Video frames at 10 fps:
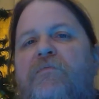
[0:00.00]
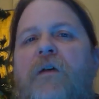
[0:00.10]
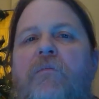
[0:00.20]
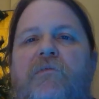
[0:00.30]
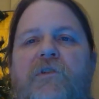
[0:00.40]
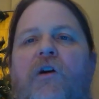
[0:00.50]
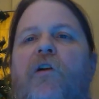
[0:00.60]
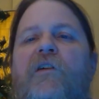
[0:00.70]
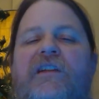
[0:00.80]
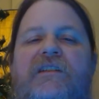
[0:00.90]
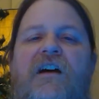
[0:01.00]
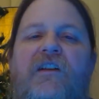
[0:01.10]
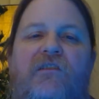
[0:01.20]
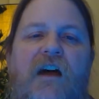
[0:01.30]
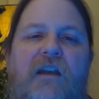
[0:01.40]
probably already done
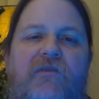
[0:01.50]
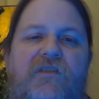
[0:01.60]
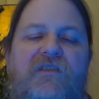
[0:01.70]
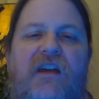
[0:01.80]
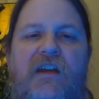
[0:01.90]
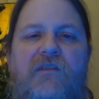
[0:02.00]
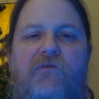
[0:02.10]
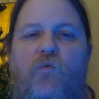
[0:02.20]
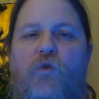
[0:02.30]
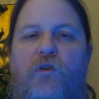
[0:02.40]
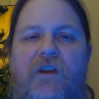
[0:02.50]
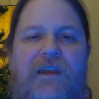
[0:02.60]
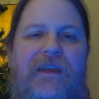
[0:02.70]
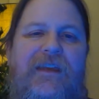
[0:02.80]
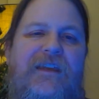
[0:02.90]
a lot of this kind of work
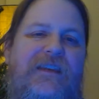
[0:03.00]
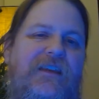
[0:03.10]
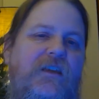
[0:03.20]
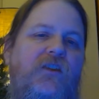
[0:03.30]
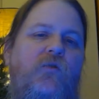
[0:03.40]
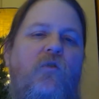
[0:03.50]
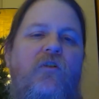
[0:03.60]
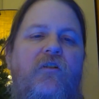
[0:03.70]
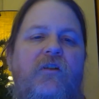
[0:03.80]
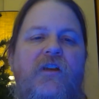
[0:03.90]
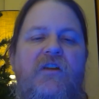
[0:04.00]
in your